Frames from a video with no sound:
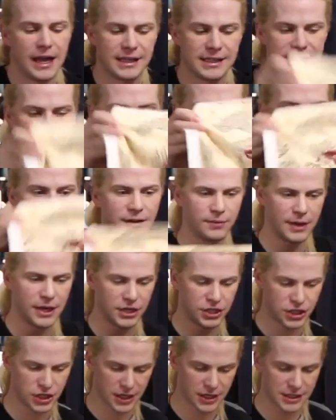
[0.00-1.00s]
and
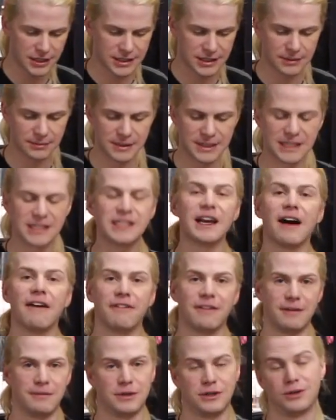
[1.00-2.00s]
sandwich some
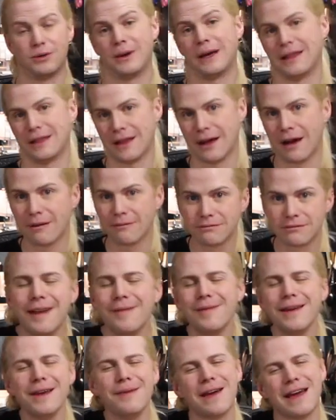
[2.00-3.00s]
stuff in between them. But
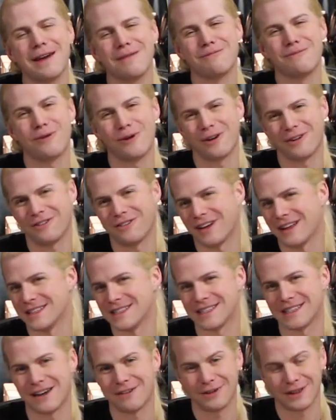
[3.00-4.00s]
I'm gonna make more fun
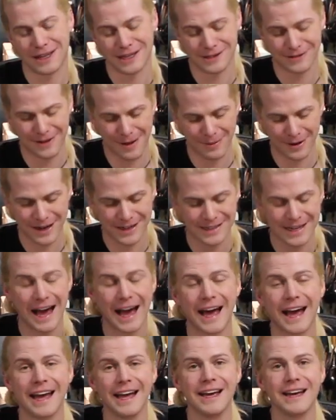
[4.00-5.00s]
stuff with this fabric because
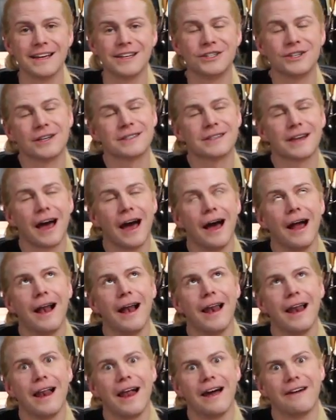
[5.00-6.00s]
I just
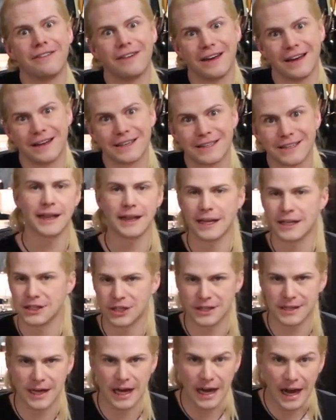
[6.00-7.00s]
love it. Let's
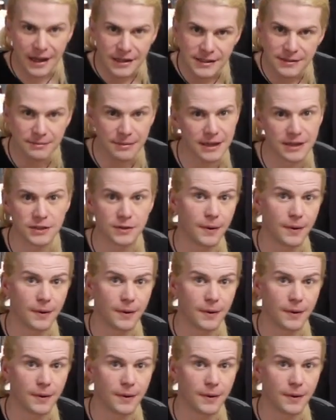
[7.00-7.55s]
just cut out some big